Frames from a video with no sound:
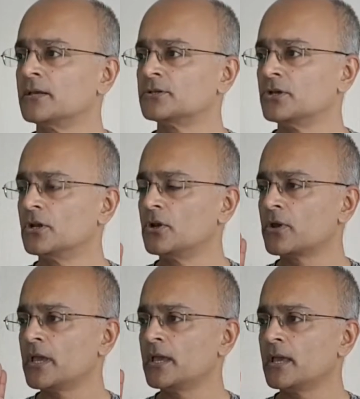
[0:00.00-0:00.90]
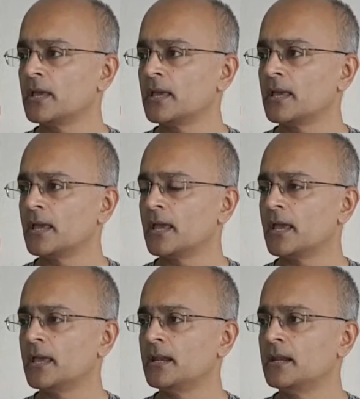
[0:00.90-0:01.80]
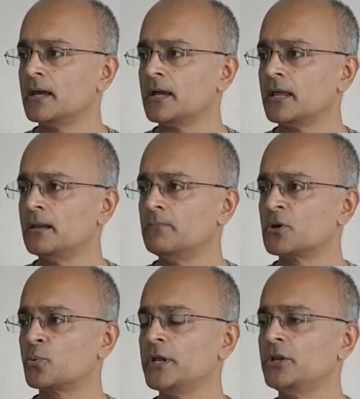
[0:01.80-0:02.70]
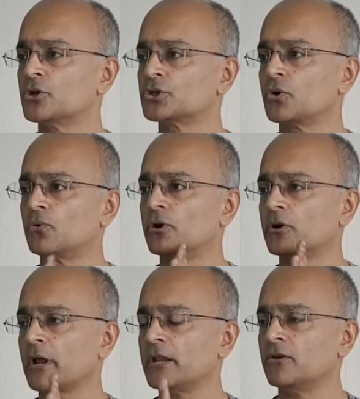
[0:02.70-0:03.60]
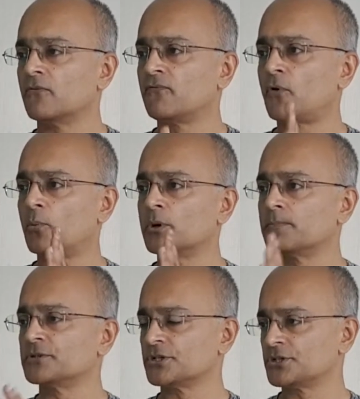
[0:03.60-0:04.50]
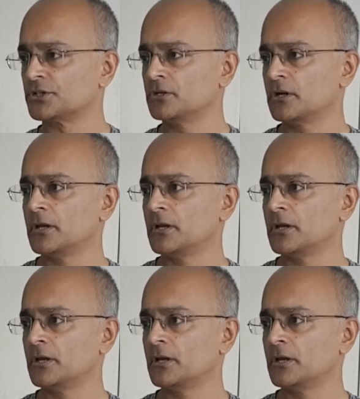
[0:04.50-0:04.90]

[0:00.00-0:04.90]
So you're looking in between your shoulder and your forward position.